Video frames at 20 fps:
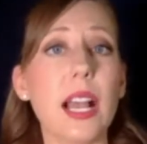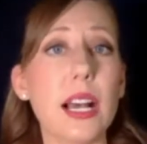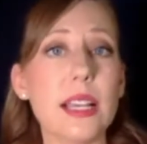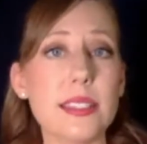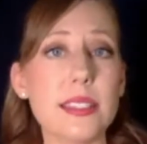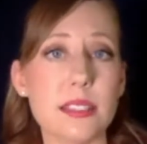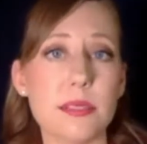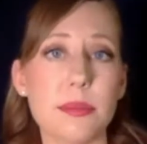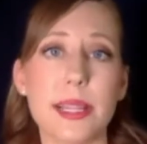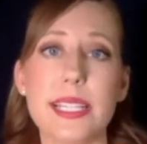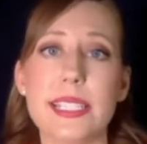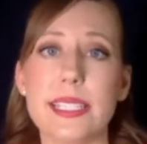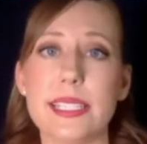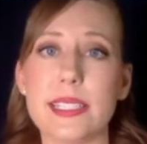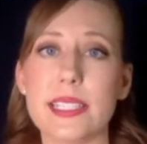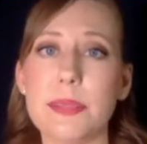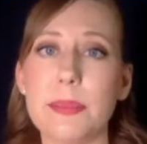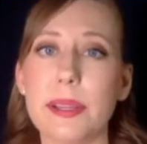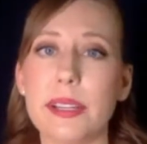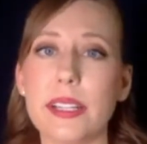customized
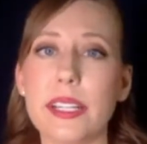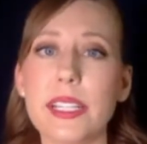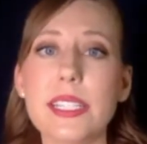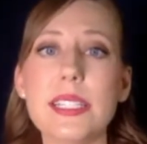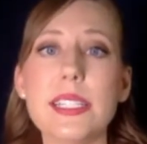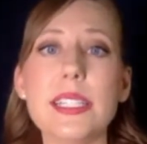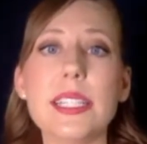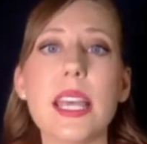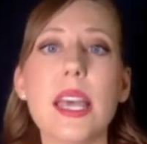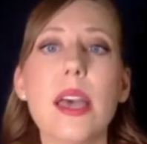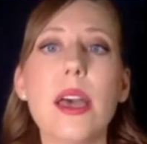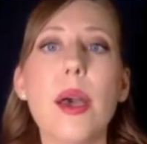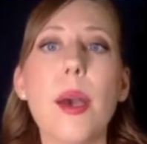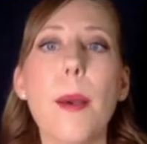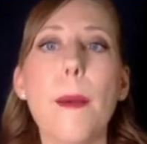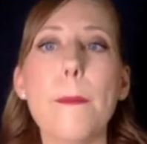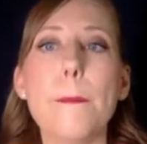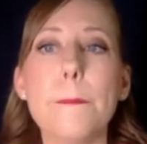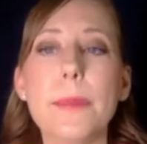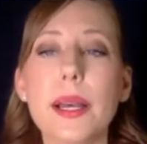experience,
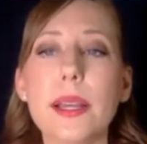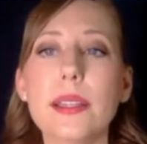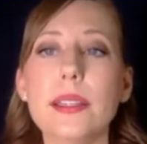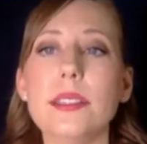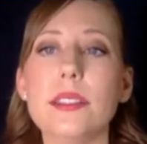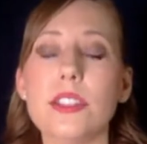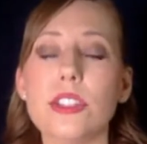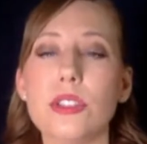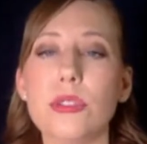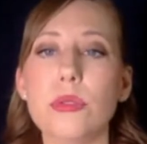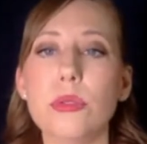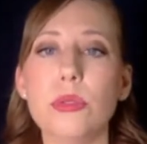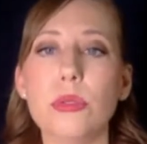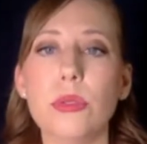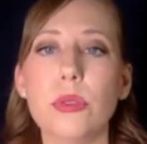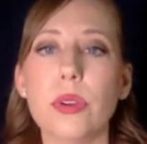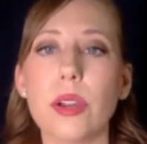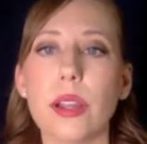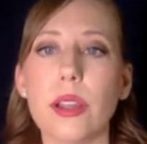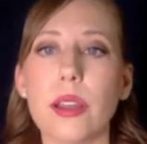but
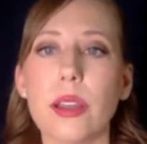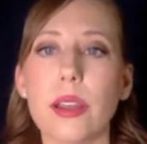to